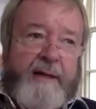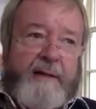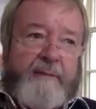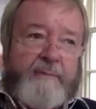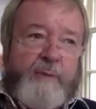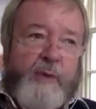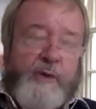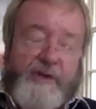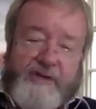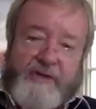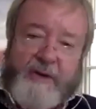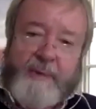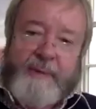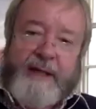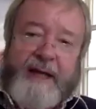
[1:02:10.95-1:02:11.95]
more
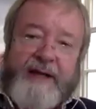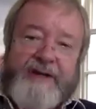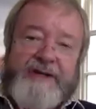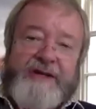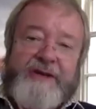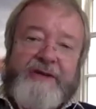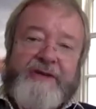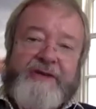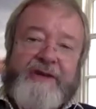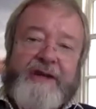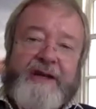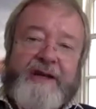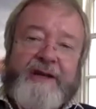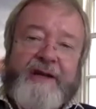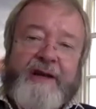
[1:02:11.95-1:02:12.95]
discriminations
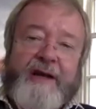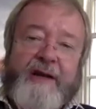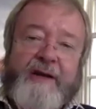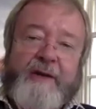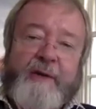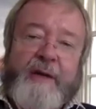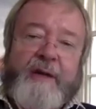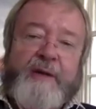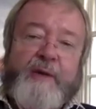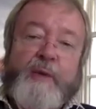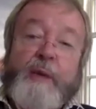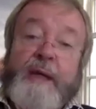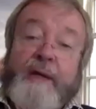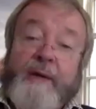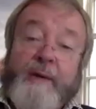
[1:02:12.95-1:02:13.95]
in the color green than
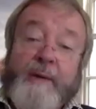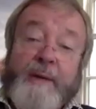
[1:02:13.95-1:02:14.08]
we do,